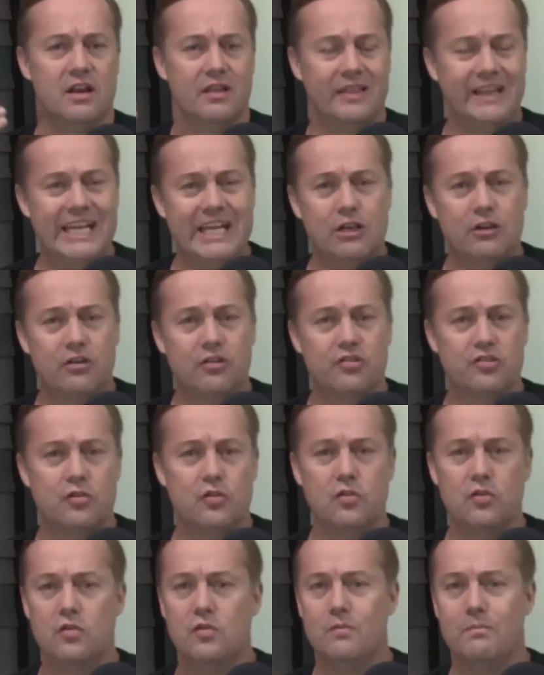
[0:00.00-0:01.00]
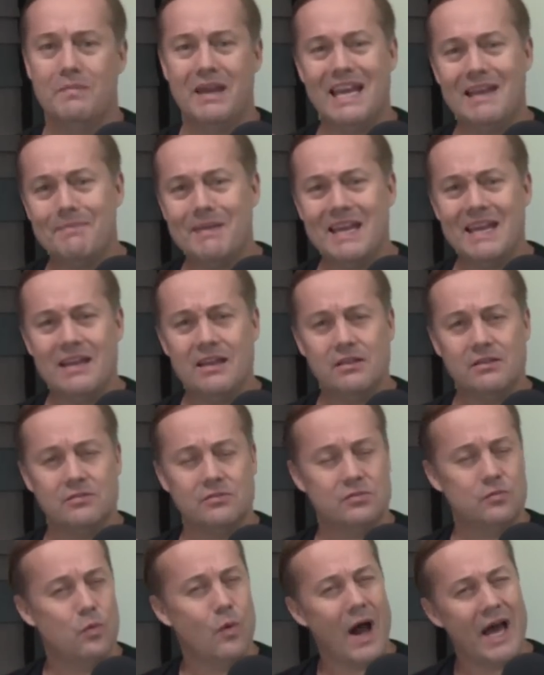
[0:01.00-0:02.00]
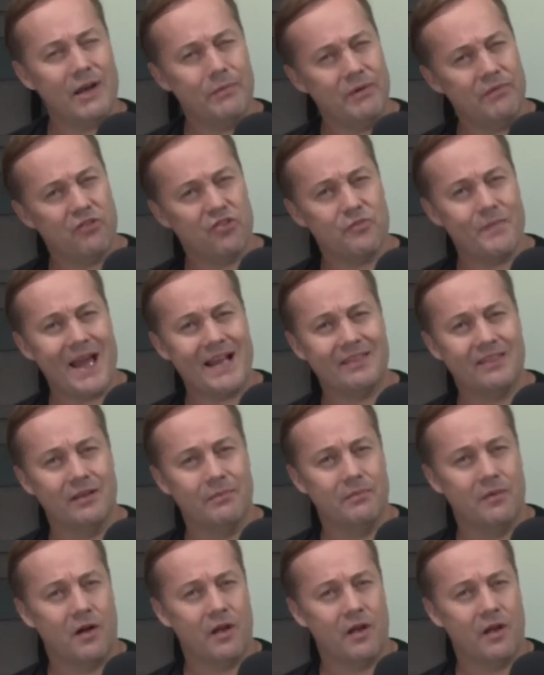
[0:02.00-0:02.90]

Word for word: leaders who maybe why do we respect them?